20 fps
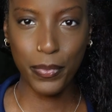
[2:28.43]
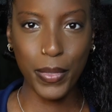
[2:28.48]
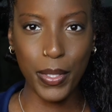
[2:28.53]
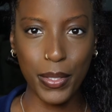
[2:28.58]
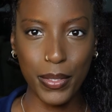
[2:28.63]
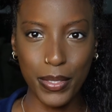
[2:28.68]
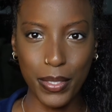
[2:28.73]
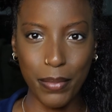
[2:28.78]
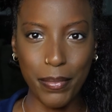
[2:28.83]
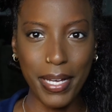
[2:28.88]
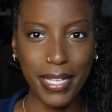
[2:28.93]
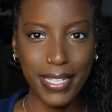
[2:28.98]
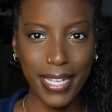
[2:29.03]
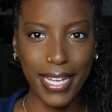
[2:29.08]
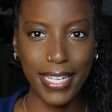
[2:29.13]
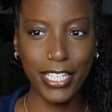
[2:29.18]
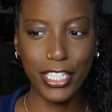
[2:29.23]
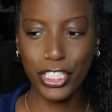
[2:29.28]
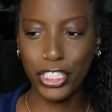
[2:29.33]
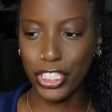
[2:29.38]
So my
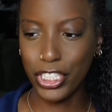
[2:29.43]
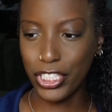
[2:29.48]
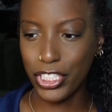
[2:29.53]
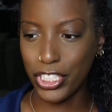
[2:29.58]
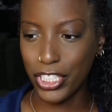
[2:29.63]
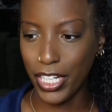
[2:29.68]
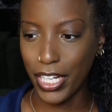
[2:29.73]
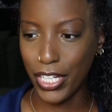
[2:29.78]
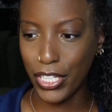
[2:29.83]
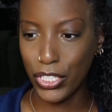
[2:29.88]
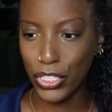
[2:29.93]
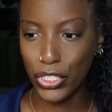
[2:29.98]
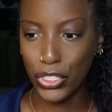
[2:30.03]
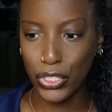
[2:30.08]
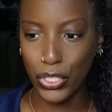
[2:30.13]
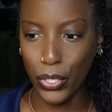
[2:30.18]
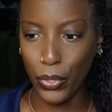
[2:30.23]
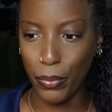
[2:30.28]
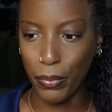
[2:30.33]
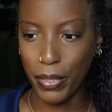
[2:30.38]
lighting just changed
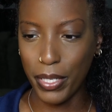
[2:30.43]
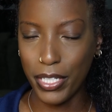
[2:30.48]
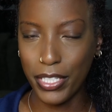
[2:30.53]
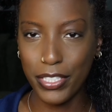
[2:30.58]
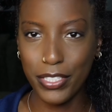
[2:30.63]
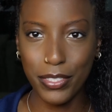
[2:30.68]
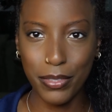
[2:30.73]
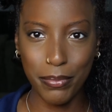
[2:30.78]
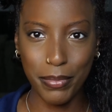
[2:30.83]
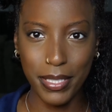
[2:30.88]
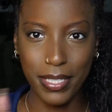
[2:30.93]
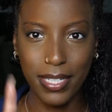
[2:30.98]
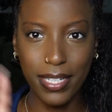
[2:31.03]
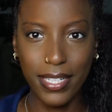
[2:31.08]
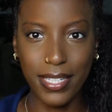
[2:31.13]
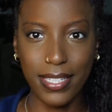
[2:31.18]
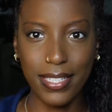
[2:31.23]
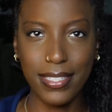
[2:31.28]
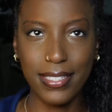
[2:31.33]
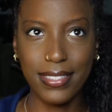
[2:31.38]
so much
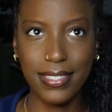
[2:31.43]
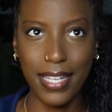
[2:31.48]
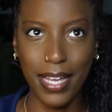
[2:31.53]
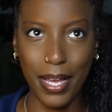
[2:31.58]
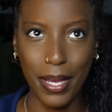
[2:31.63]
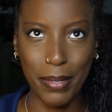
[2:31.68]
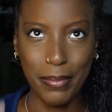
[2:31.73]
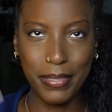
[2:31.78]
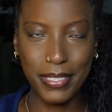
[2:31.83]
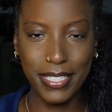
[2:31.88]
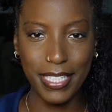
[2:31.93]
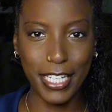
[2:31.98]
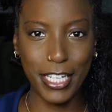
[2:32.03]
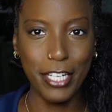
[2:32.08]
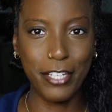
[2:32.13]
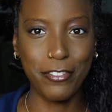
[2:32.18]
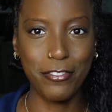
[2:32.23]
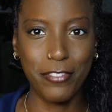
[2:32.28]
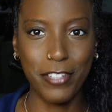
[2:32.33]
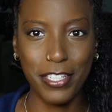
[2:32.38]
because I'm sitting
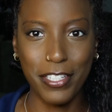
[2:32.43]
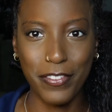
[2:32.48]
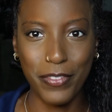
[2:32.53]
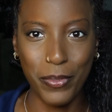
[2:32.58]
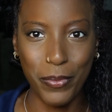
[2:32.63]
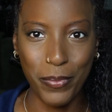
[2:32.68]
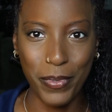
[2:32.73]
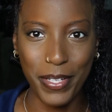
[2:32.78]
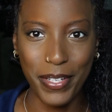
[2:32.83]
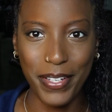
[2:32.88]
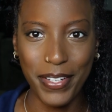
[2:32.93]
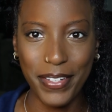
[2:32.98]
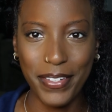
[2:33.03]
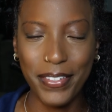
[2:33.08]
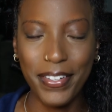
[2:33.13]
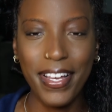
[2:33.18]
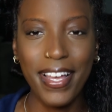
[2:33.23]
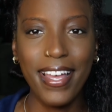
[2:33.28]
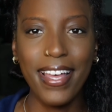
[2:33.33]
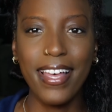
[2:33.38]
in front of the window.
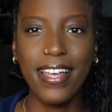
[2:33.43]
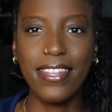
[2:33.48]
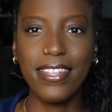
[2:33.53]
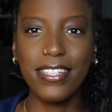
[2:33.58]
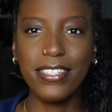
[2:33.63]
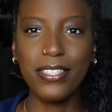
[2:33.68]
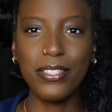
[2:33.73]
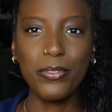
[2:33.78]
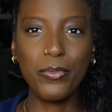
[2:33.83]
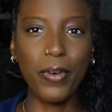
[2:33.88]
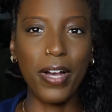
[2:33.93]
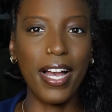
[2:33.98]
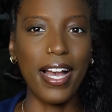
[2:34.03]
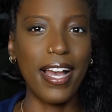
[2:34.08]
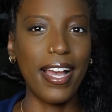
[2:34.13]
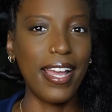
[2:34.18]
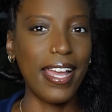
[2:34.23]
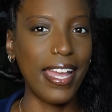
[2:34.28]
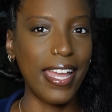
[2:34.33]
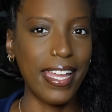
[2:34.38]
This is why I
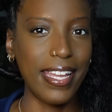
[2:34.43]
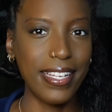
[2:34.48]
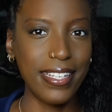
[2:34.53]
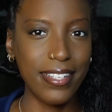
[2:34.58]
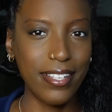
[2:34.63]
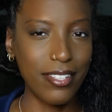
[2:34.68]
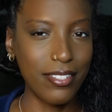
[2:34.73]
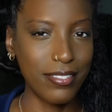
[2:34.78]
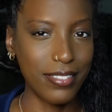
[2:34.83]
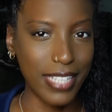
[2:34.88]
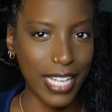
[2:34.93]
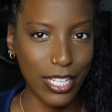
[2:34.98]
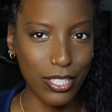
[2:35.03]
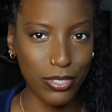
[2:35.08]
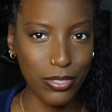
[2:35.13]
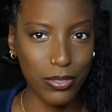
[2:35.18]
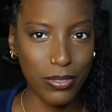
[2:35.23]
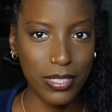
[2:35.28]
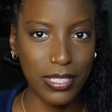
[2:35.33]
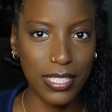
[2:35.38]
hate
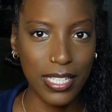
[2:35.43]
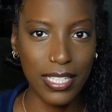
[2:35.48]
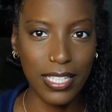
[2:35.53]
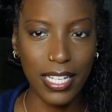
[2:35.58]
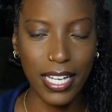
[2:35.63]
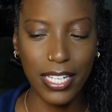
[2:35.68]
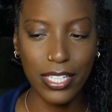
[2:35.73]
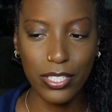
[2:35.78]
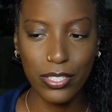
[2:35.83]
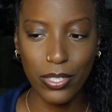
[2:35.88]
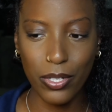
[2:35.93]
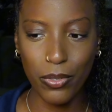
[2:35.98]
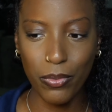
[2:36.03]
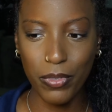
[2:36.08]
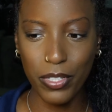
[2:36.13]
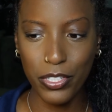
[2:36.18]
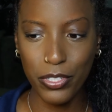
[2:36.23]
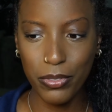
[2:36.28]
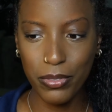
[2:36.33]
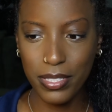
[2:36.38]
natural sunlight. So
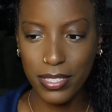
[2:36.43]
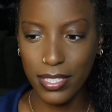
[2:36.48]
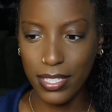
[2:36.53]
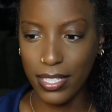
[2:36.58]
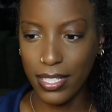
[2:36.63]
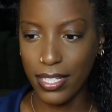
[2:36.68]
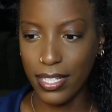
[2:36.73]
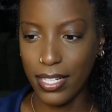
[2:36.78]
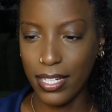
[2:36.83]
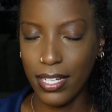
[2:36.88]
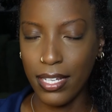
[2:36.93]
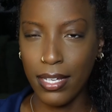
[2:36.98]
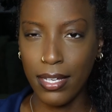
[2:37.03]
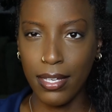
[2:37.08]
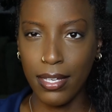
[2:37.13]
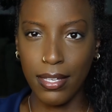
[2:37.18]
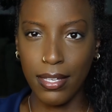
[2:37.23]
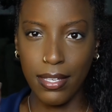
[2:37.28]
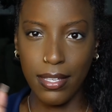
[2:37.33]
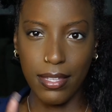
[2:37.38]
when you see
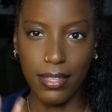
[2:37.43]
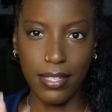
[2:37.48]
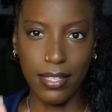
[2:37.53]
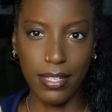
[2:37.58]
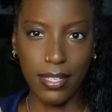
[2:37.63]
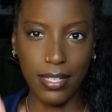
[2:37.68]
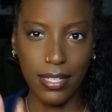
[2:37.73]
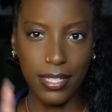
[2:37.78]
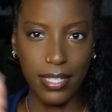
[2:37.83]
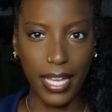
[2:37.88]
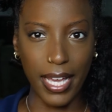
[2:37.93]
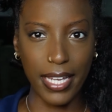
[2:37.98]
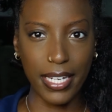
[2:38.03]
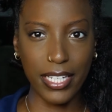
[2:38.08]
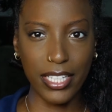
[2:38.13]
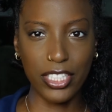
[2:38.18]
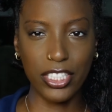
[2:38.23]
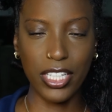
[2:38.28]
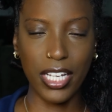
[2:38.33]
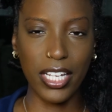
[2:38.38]
the
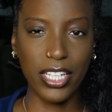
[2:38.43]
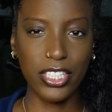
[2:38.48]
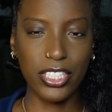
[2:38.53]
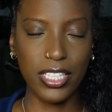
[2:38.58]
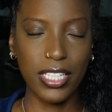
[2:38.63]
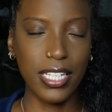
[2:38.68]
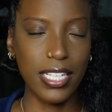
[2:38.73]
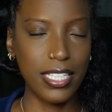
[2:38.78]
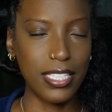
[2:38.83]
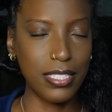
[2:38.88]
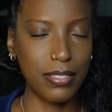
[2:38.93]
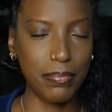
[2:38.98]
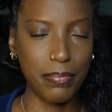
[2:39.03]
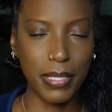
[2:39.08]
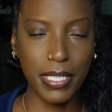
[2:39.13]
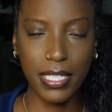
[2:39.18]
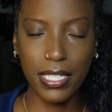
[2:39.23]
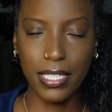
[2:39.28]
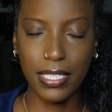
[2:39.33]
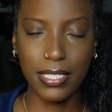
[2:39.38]
lighting changing, it's
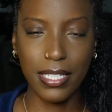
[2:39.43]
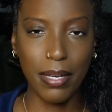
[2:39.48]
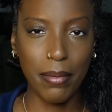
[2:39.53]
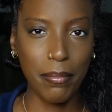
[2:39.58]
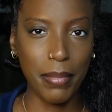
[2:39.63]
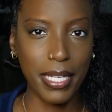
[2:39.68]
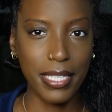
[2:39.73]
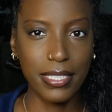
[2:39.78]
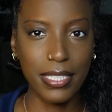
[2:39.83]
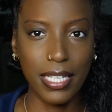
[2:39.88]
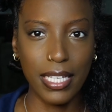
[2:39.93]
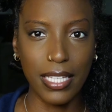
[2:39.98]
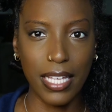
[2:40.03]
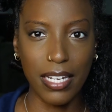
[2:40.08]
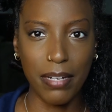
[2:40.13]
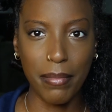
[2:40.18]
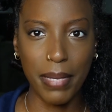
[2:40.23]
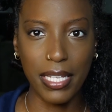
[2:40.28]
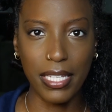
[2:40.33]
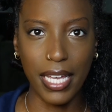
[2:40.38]
because I'm basing a lot
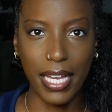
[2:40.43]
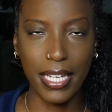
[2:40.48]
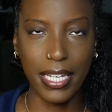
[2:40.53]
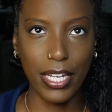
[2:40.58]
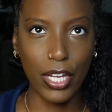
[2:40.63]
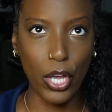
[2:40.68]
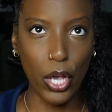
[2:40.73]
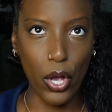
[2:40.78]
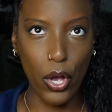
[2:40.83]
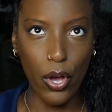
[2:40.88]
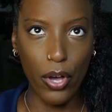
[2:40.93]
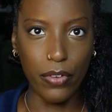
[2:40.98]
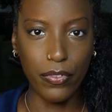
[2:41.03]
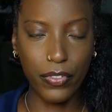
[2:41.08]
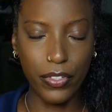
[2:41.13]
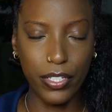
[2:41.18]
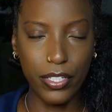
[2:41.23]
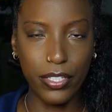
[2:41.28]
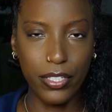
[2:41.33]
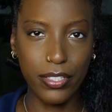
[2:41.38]
of my lighting off
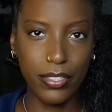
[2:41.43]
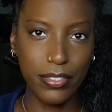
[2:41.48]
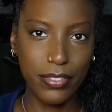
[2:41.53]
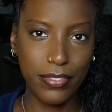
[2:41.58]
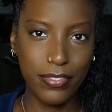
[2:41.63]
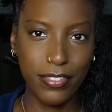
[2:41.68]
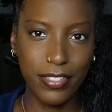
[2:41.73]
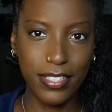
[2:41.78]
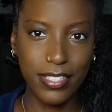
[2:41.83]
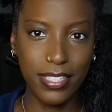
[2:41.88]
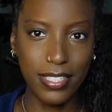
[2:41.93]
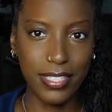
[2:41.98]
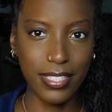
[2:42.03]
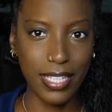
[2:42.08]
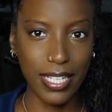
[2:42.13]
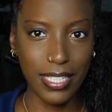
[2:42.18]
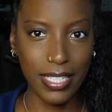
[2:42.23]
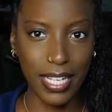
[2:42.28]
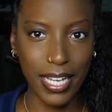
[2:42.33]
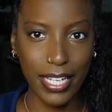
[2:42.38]
of the
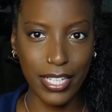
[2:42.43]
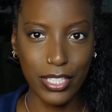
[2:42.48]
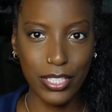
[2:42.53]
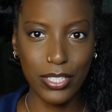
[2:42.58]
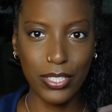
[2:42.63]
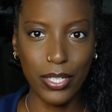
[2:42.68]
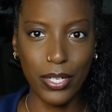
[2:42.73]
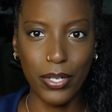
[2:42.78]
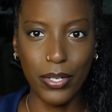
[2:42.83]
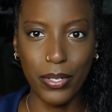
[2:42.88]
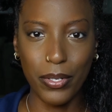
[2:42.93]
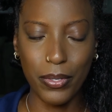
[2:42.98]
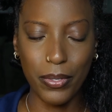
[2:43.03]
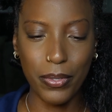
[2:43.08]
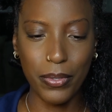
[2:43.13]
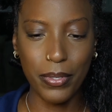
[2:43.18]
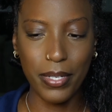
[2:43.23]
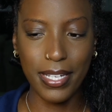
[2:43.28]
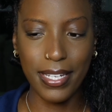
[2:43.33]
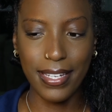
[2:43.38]
sunlight.
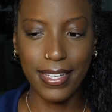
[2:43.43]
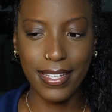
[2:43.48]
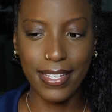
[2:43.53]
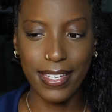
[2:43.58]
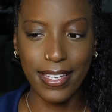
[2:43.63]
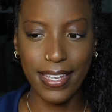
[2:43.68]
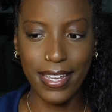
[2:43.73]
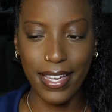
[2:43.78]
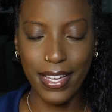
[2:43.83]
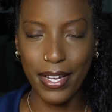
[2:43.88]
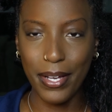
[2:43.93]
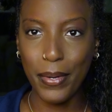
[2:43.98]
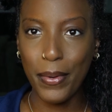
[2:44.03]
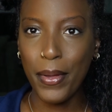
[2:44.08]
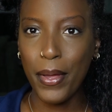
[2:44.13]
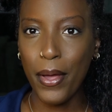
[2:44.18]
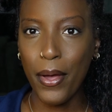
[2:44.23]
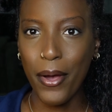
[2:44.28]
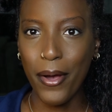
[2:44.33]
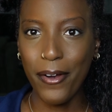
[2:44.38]
So yeah,
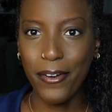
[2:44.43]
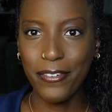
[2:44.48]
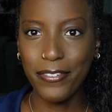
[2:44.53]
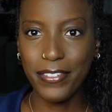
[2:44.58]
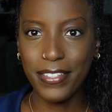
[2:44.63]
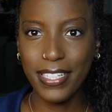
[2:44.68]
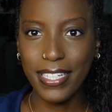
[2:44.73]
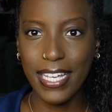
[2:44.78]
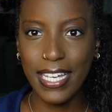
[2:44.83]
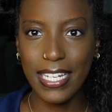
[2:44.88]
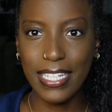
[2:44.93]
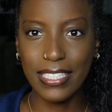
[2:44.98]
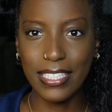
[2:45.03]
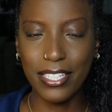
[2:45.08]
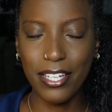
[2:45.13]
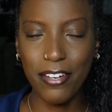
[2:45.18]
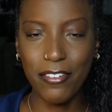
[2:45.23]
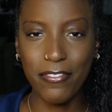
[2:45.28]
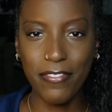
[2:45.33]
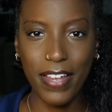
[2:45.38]
hopefully it
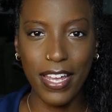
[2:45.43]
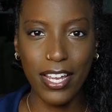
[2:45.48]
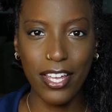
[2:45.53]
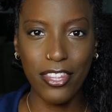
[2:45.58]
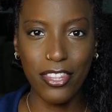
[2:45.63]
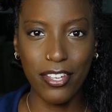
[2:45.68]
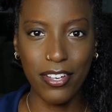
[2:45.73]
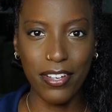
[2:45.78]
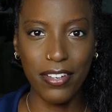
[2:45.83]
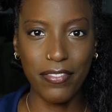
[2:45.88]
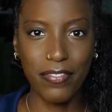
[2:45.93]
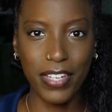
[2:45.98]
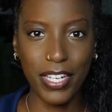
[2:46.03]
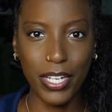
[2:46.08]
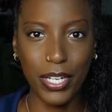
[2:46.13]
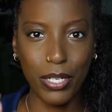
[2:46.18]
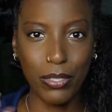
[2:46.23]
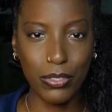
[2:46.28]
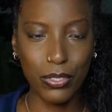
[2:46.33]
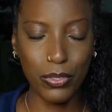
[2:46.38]
doesn't affect the
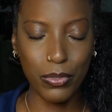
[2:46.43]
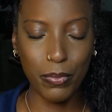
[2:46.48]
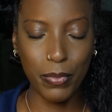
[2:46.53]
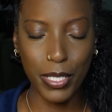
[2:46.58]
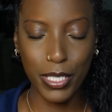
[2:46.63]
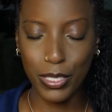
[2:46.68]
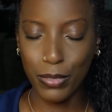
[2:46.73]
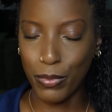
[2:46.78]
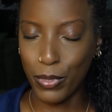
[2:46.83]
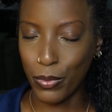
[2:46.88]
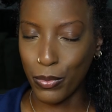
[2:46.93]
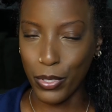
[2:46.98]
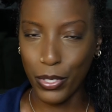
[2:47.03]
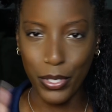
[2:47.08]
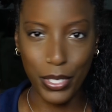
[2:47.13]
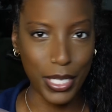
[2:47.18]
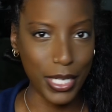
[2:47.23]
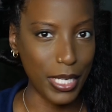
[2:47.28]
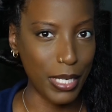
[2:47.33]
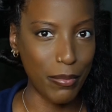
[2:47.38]
video too much, but we're
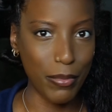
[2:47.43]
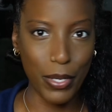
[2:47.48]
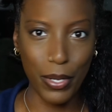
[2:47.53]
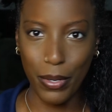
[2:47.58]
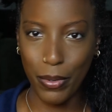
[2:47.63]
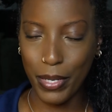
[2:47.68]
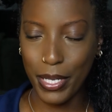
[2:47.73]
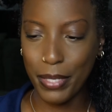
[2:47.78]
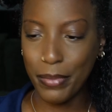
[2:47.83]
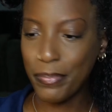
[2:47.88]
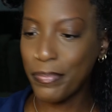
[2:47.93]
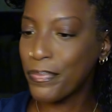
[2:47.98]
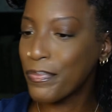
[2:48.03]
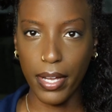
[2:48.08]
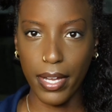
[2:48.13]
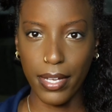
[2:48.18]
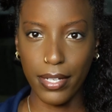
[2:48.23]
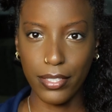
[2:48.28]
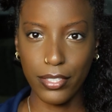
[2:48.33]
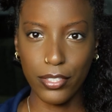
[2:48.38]
gonna keep going.
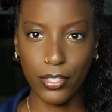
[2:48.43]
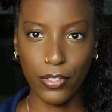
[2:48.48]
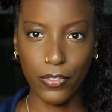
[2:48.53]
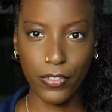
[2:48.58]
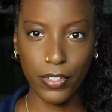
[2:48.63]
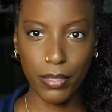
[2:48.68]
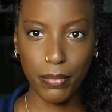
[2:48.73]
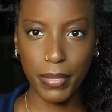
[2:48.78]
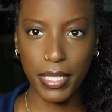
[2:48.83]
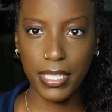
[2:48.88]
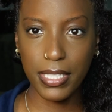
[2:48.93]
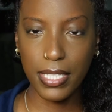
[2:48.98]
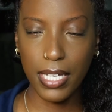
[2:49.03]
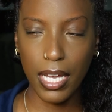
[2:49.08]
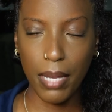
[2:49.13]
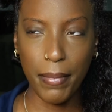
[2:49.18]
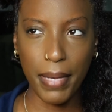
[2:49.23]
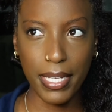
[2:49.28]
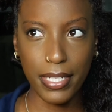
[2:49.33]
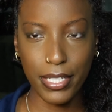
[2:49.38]
Okay, so for the
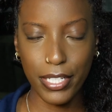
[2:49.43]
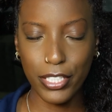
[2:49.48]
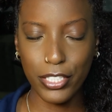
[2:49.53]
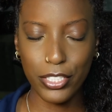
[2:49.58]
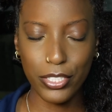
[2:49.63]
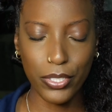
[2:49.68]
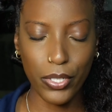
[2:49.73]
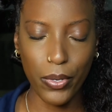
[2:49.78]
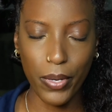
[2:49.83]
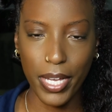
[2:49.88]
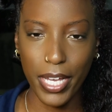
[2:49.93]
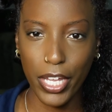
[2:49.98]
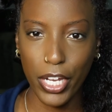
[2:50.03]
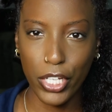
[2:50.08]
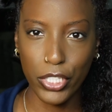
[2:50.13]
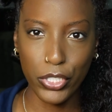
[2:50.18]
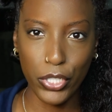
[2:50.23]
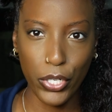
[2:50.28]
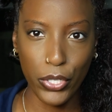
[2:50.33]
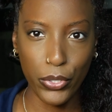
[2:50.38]
meantime, I did just go ahead
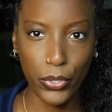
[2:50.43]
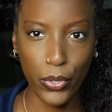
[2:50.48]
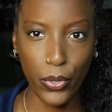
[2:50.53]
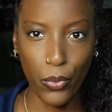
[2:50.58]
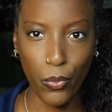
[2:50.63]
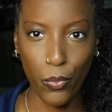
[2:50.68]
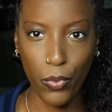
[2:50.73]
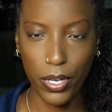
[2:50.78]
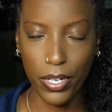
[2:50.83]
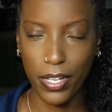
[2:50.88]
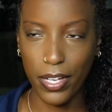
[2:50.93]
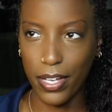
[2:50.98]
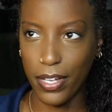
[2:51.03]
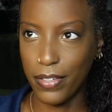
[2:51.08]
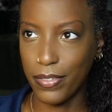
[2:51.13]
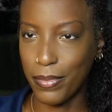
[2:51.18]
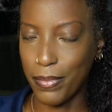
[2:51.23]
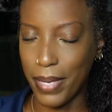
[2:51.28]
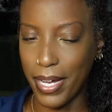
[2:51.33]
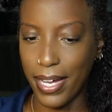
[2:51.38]
and turn on one
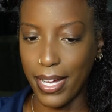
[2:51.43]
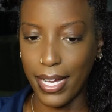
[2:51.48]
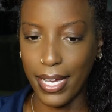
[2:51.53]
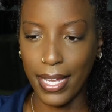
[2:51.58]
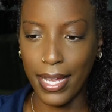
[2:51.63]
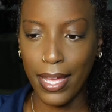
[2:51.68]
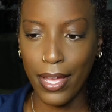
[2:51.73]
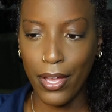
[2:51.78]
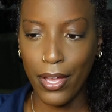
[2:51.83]
of my